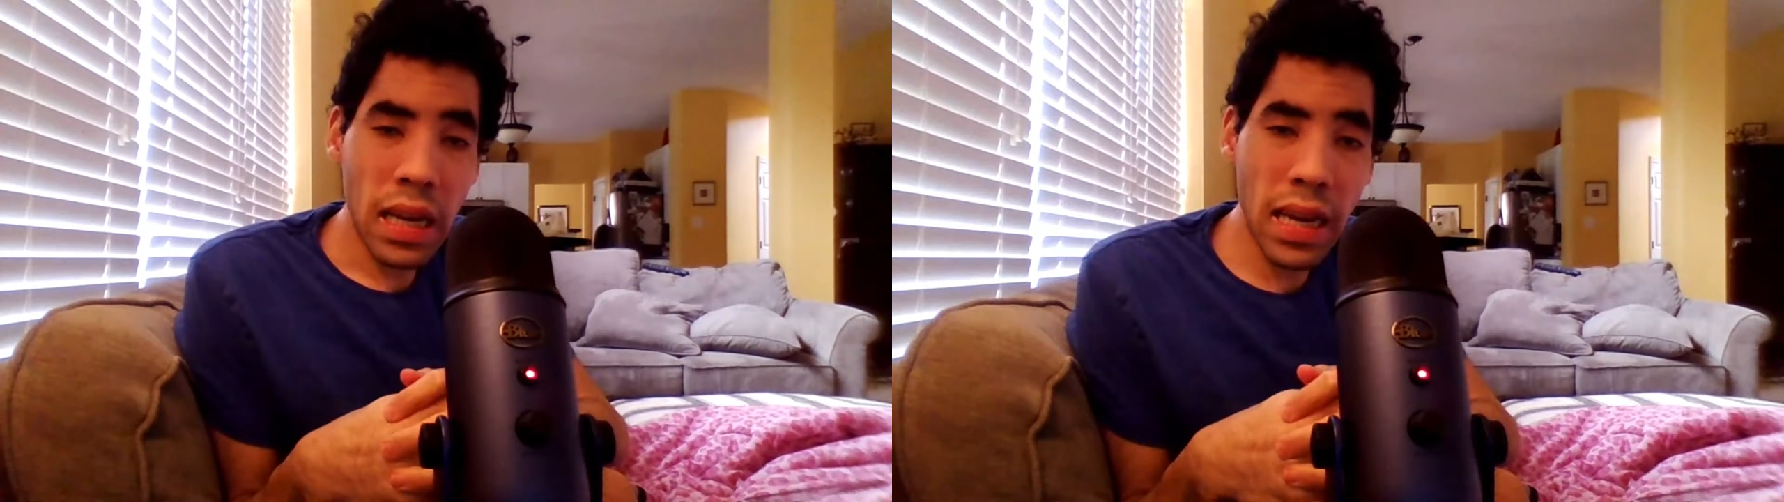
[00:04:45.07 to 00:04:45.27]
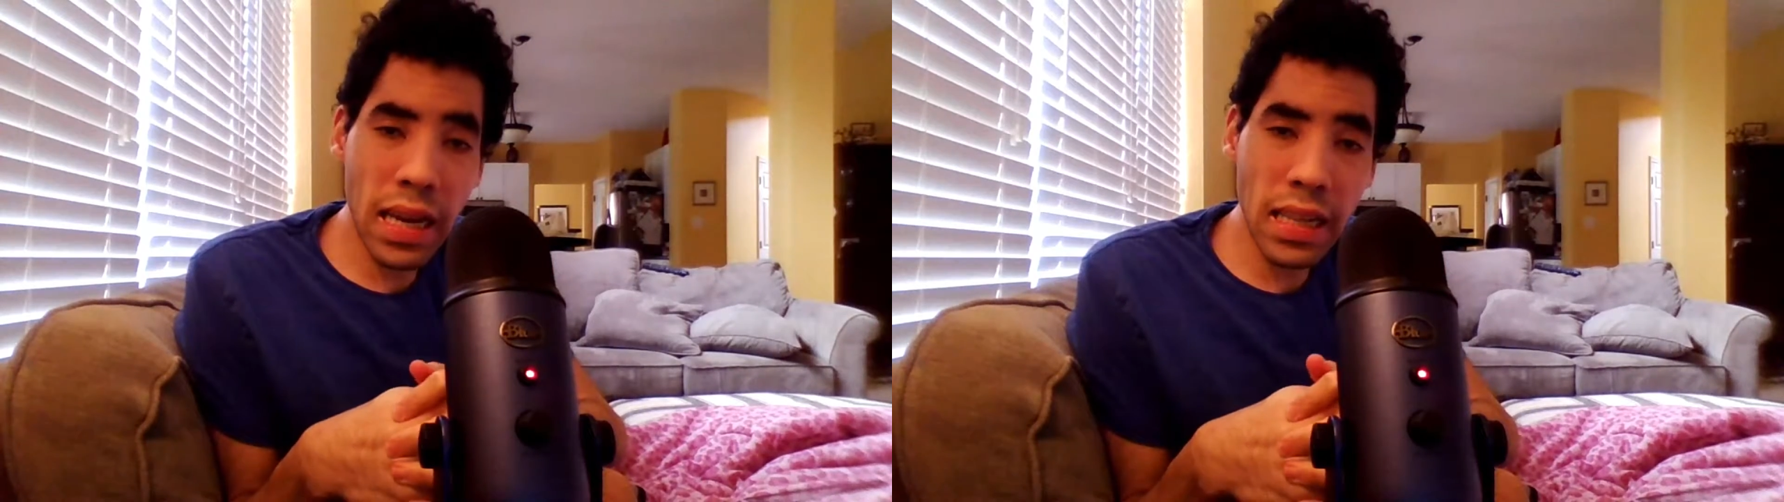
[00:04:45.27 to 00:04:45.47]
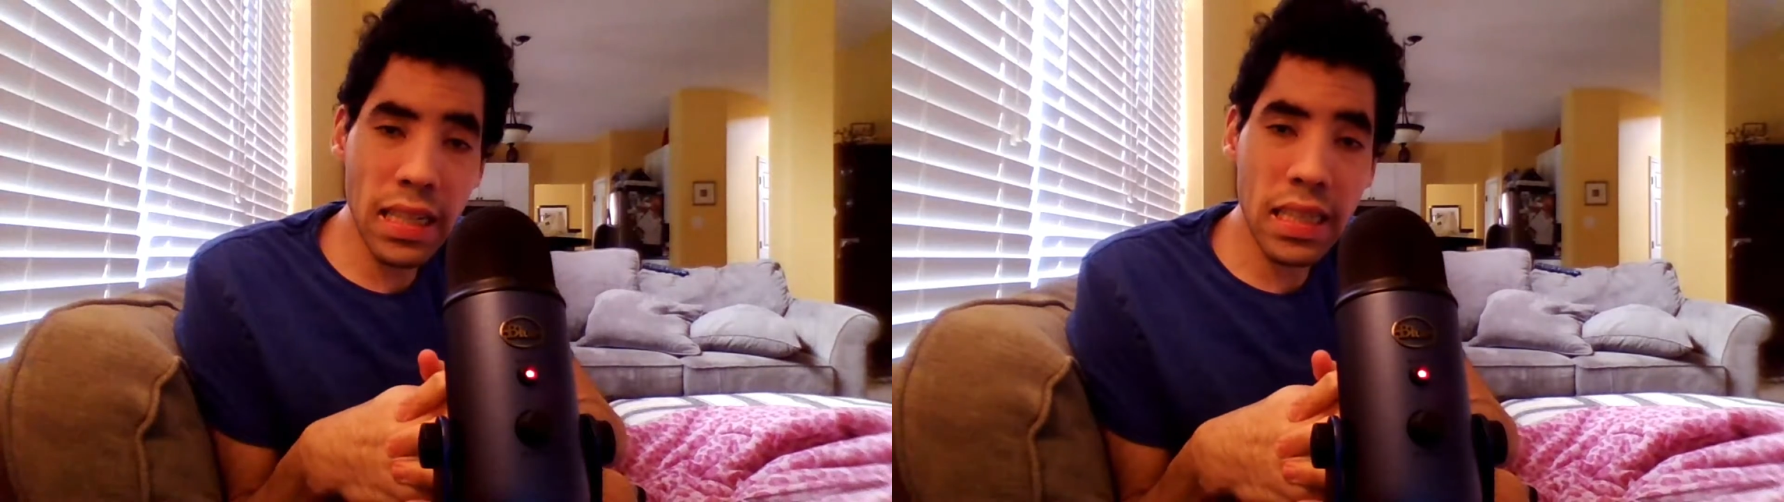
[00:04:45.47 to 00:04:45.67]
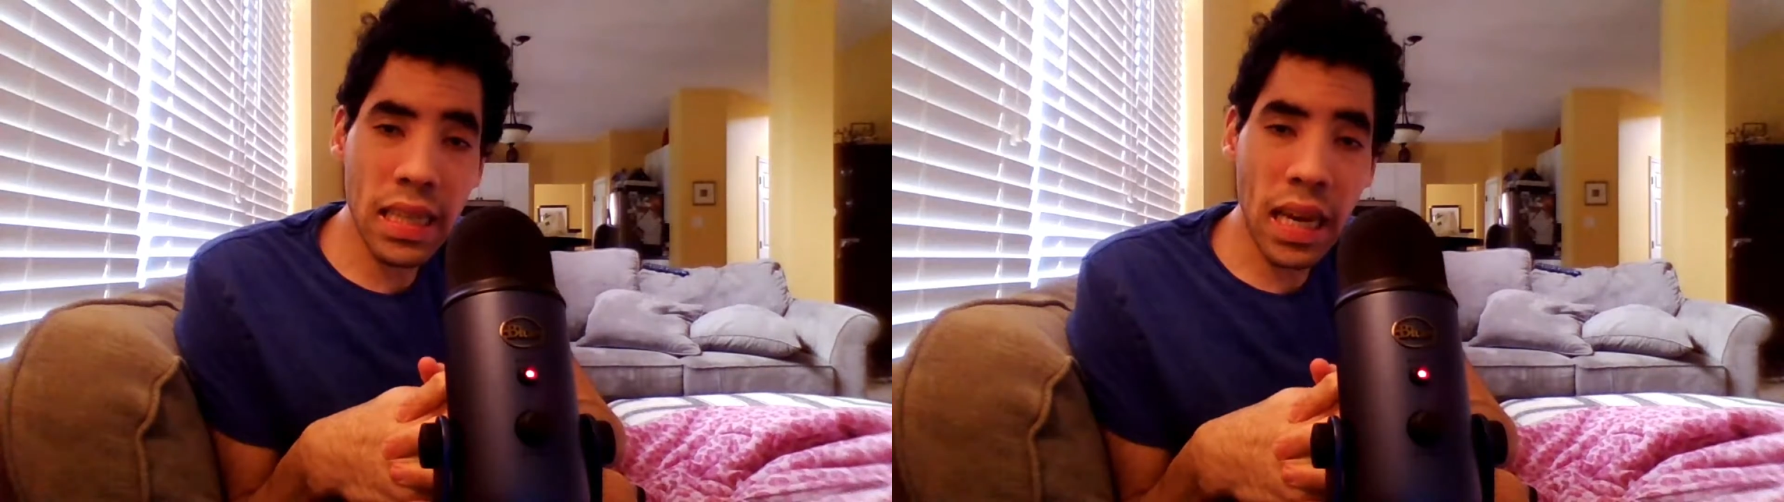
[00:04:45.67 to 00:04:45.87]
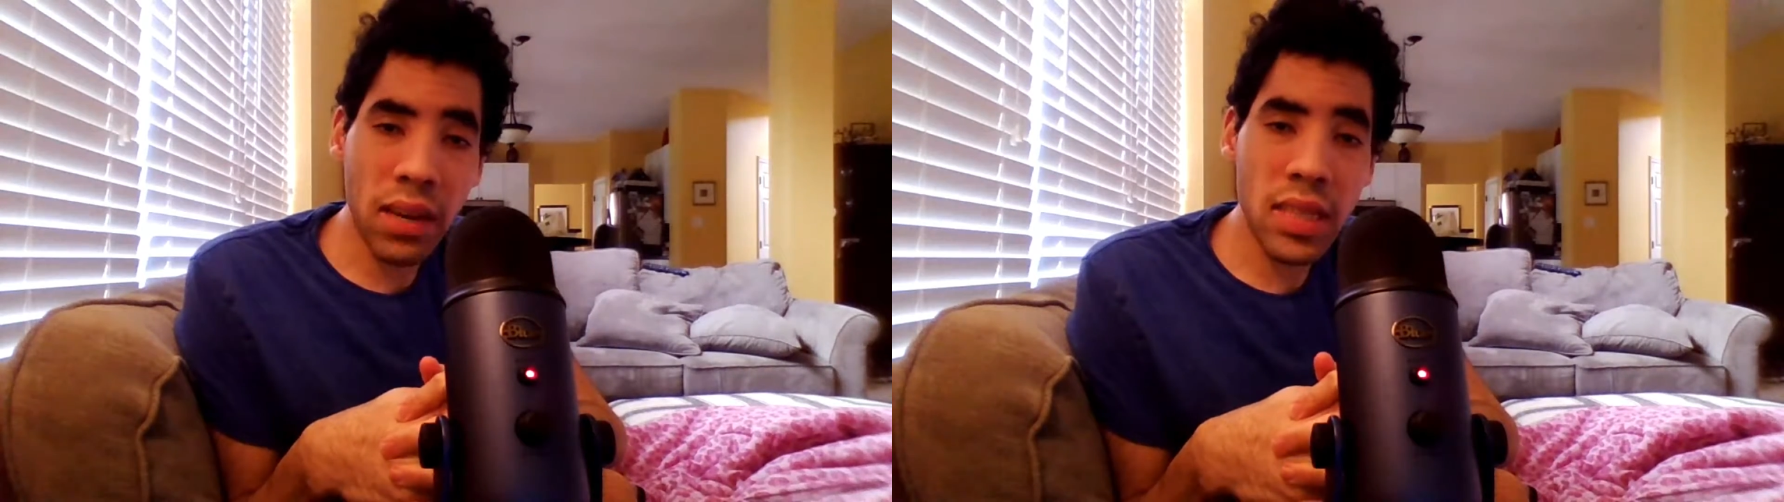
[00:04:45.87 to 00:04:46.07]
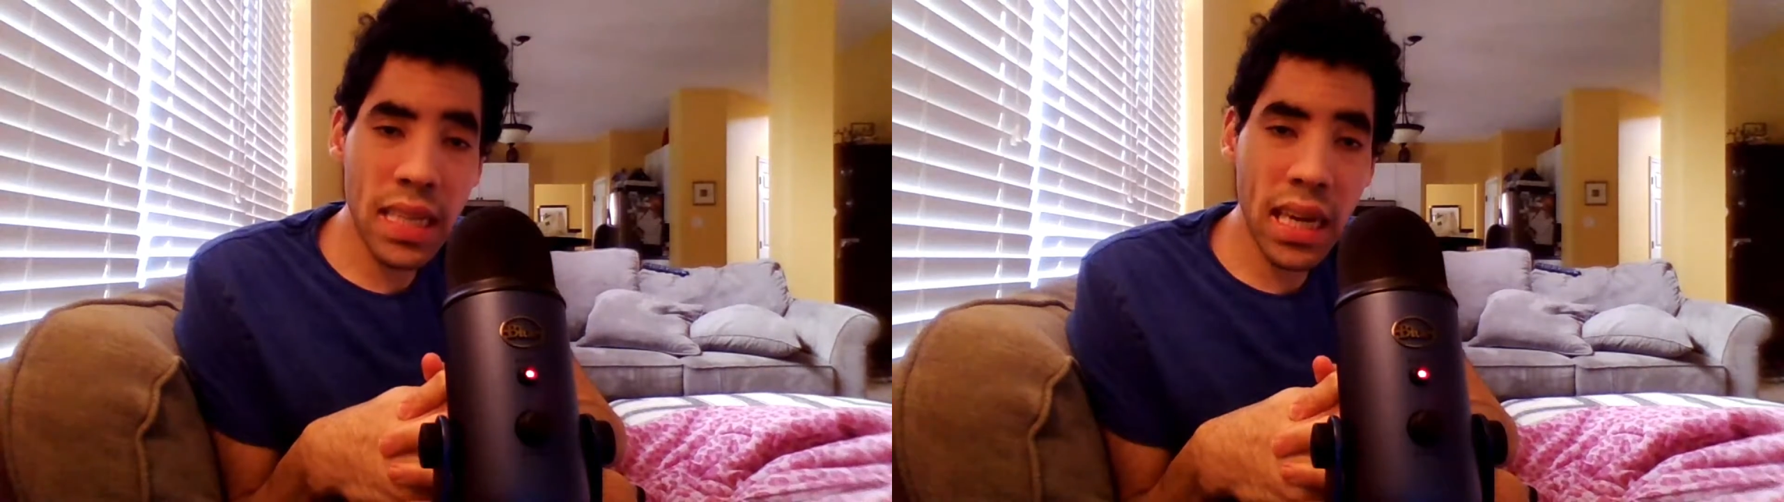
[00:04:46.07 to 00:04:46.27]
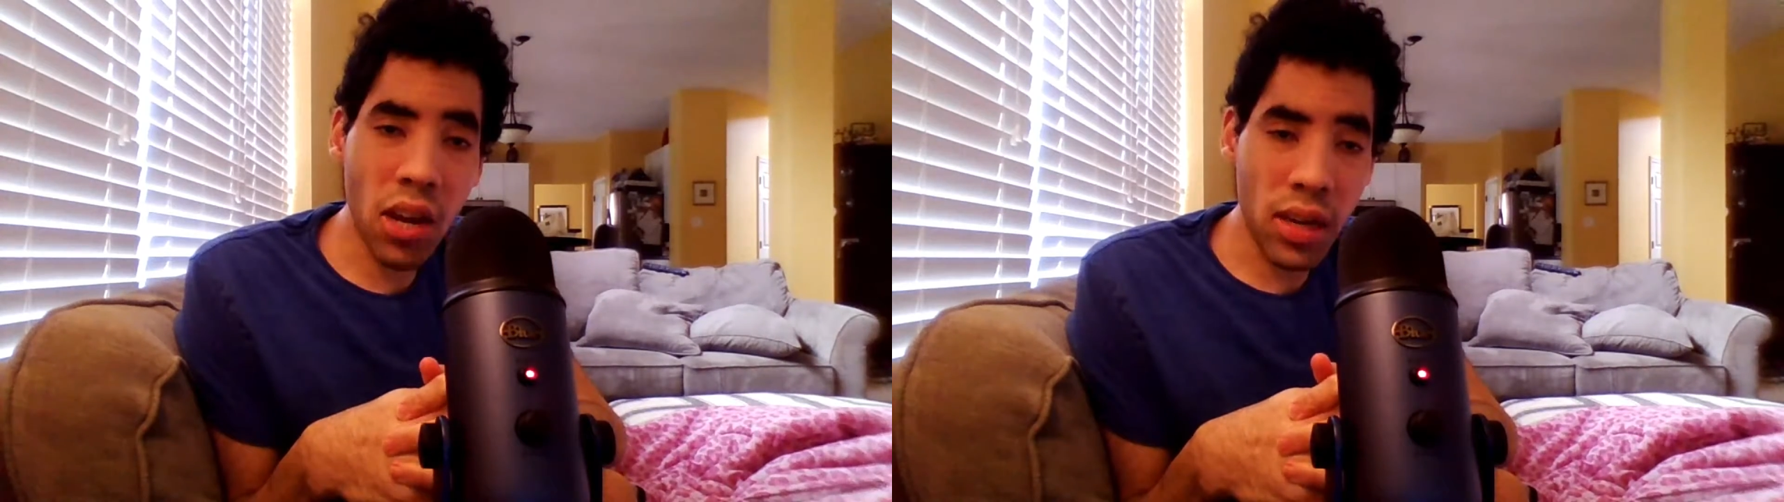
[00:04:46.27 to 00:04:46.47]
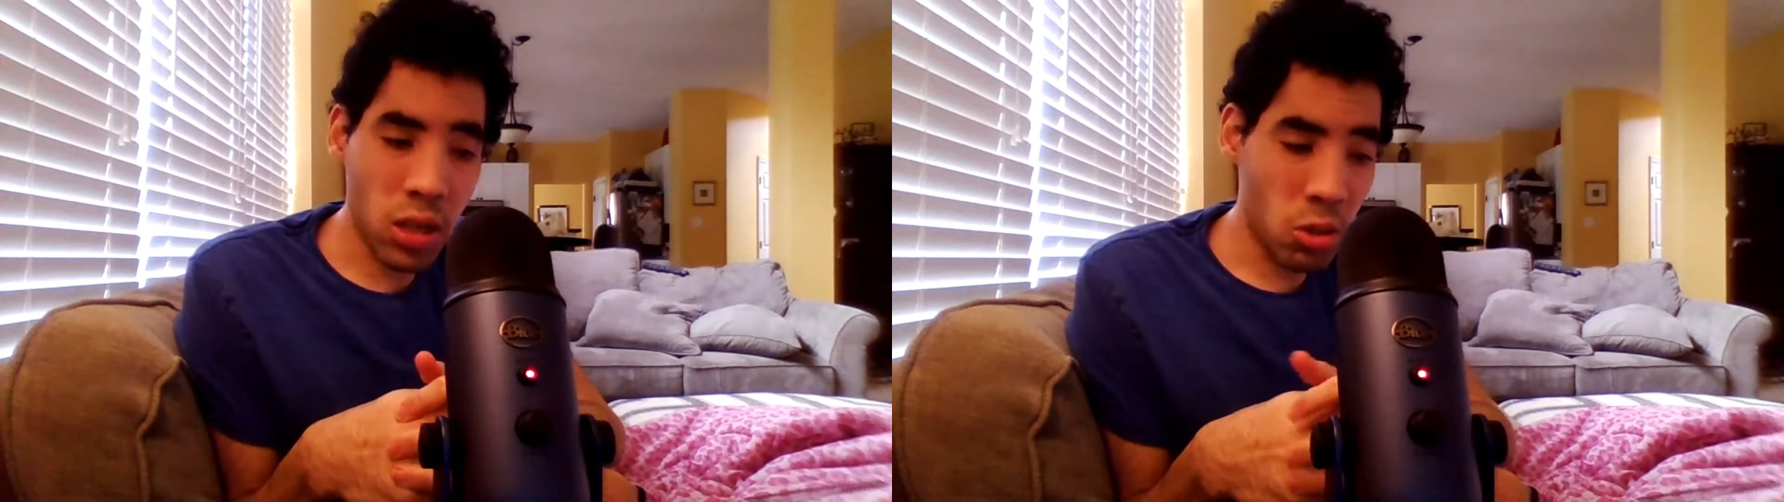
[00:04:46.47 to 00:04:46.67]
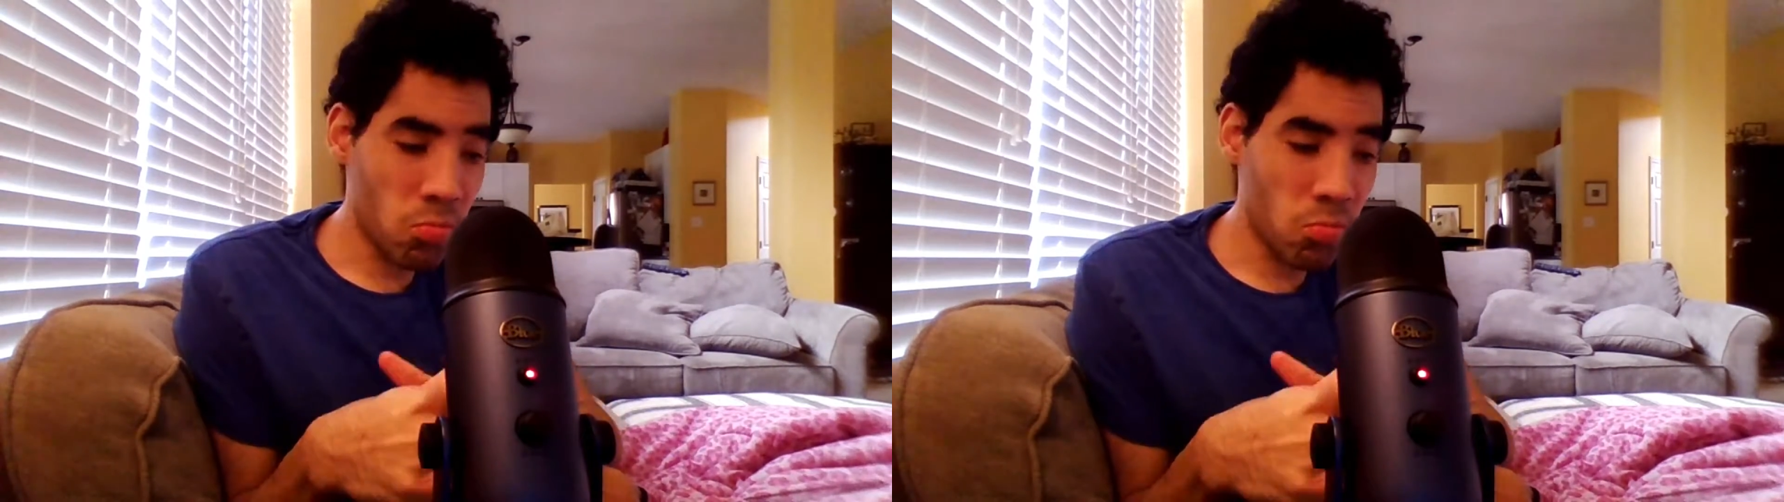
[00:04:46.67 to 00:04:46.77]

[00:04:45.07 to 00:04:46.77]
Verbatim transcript: Is this game scary?